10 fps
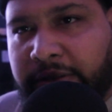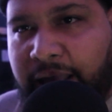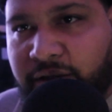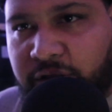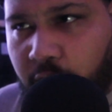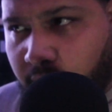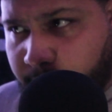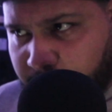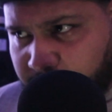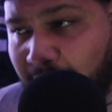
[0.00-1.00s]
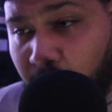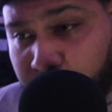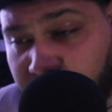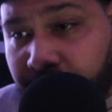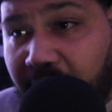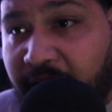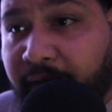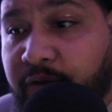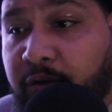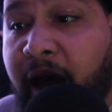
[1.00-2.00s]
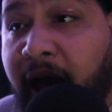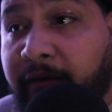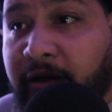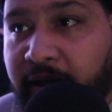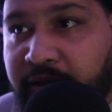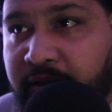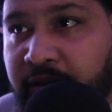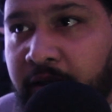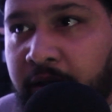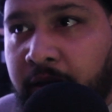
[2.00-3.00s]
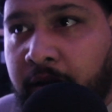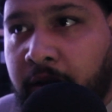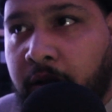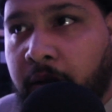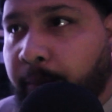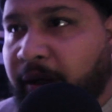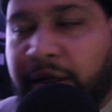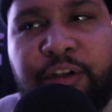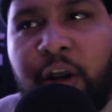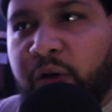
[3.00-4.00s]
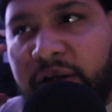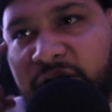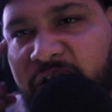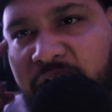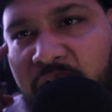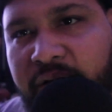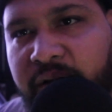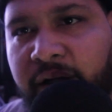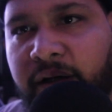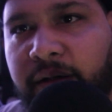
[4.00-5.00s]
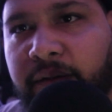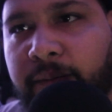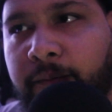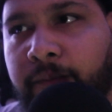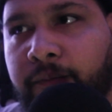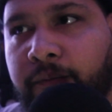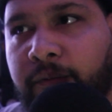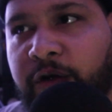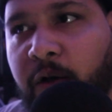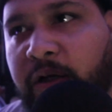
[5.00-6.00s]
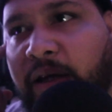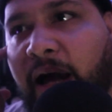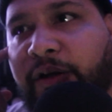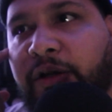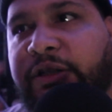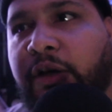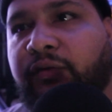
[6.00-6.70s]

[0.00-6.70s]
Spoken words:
has taught me is how to survive when you have less. But don't get stuck there. Don't allow yourself